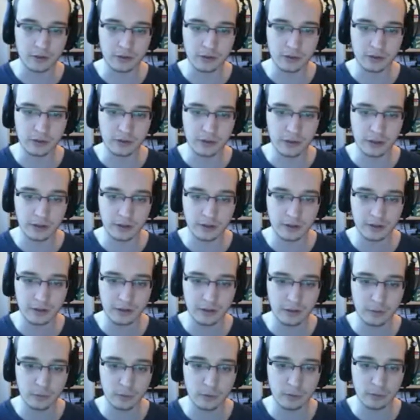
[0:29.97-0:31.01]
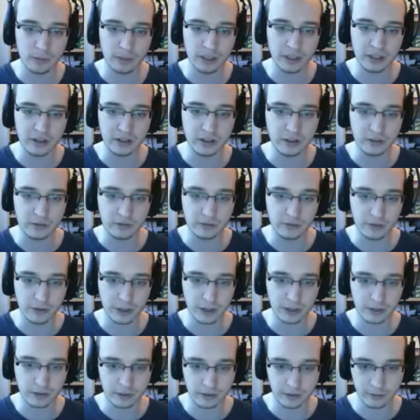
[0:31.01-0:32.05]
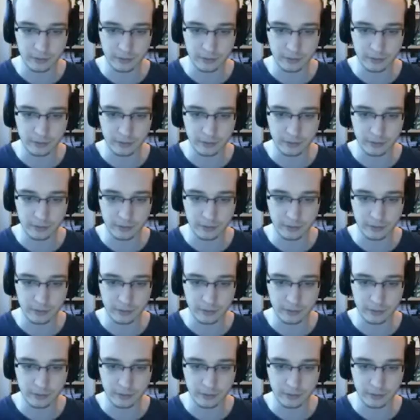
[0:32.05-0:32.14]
In this case it would be the flutter.